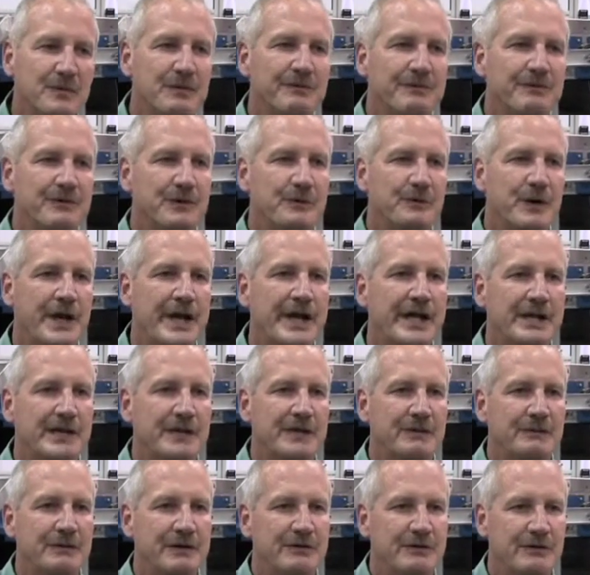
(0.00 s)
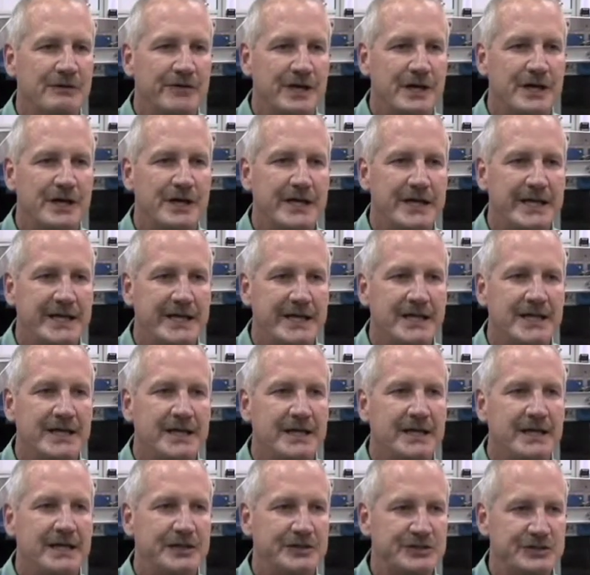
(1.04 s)
for Raker, we were very
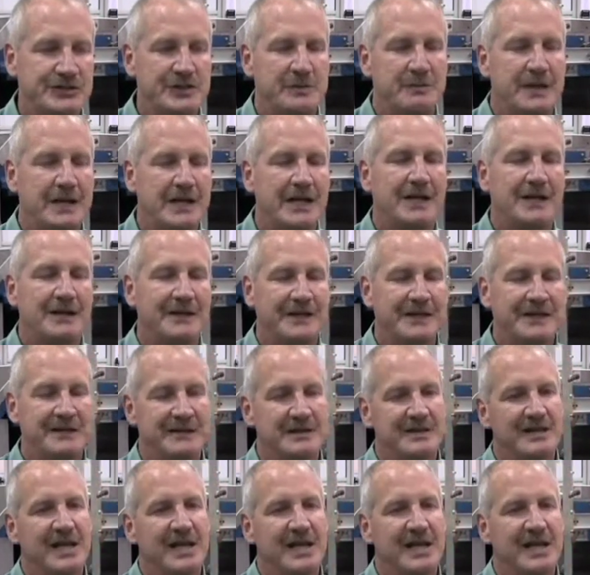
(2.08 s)
instrumental in